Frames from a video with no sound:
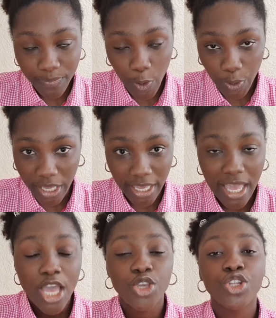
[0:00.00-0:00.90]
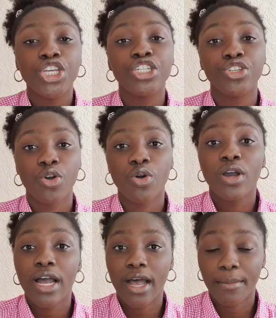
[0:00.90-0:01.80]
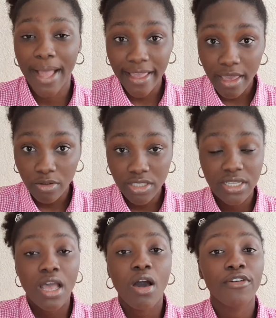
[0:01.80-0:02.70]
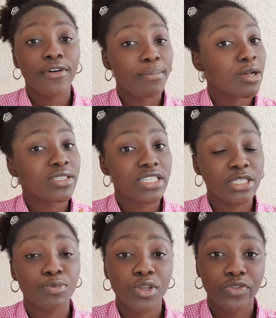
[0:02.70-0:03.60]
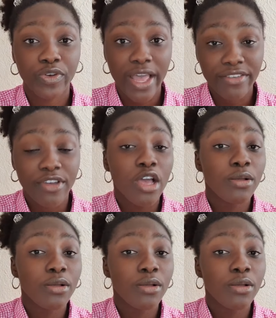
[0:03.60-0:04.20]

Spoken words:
Okay, you need your IELTS of about 6.5.